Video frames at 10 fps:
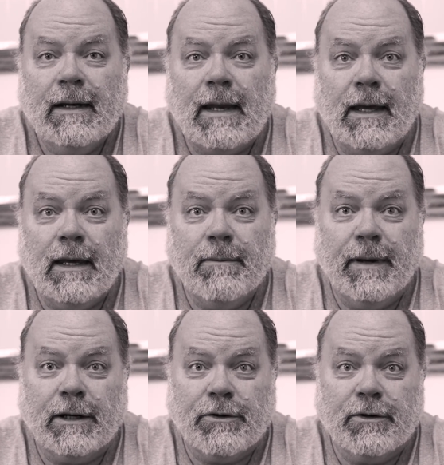taking
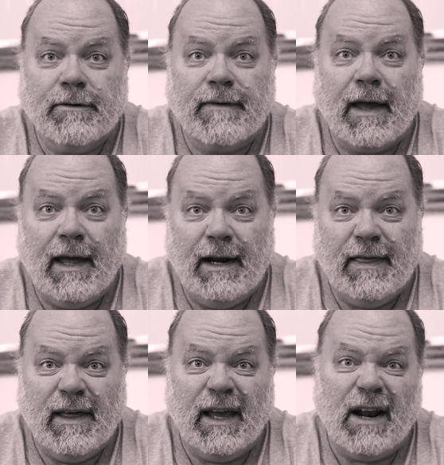pictures of
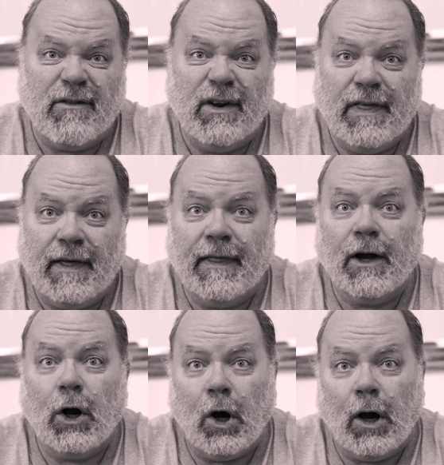anything and everything
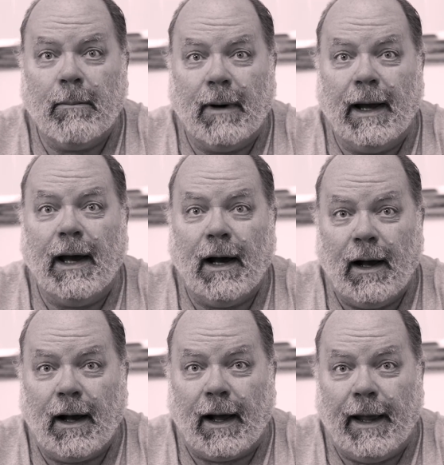that caught my
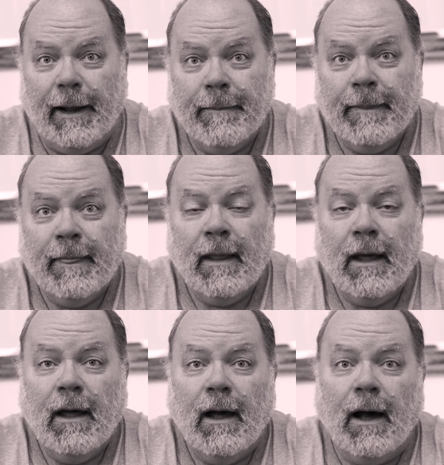eye.
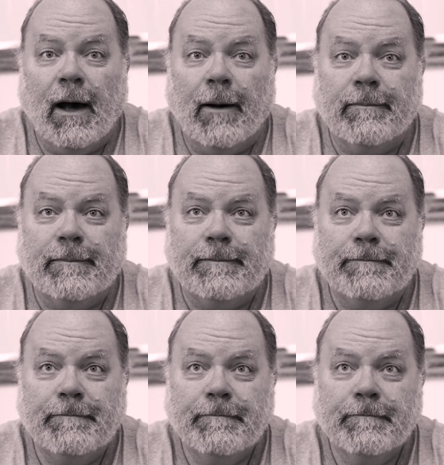
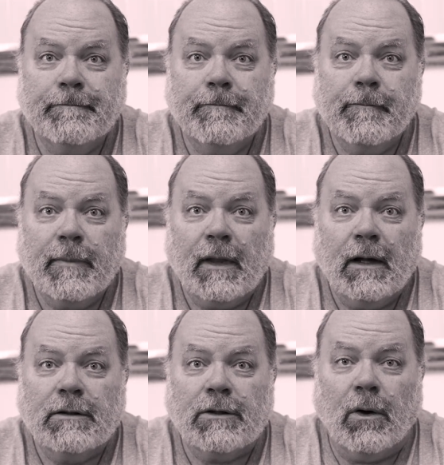Um,
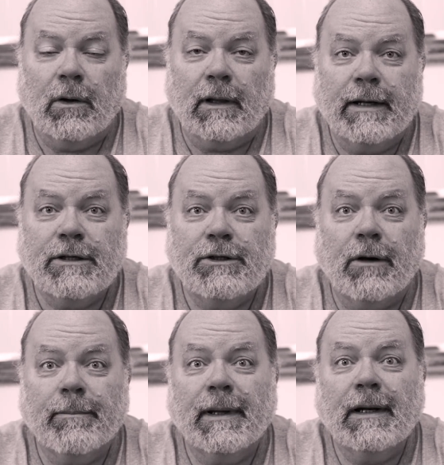so let's
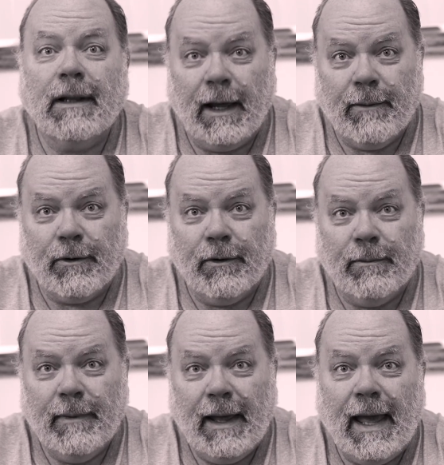jump into
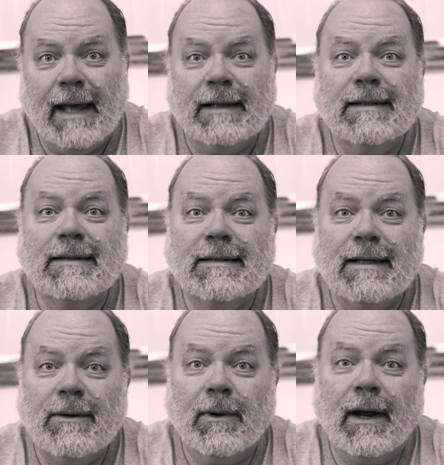Lightroom and
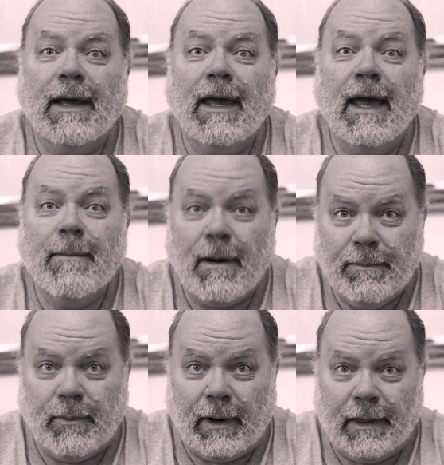see what I came
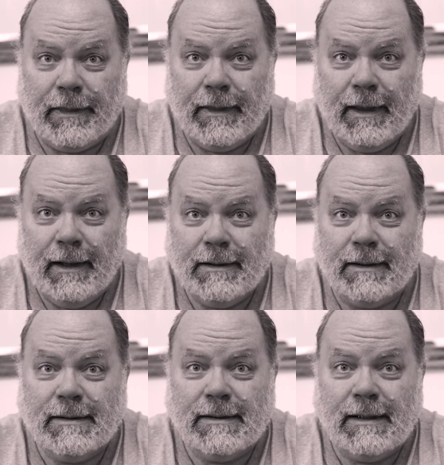up with to
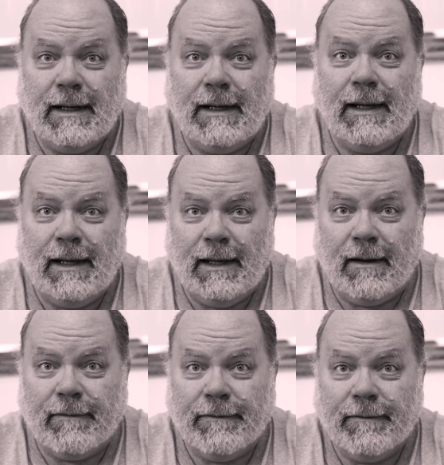see
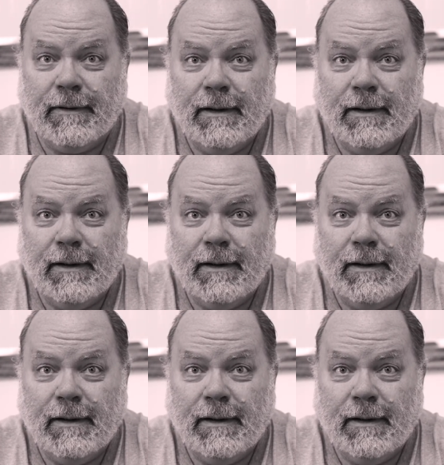if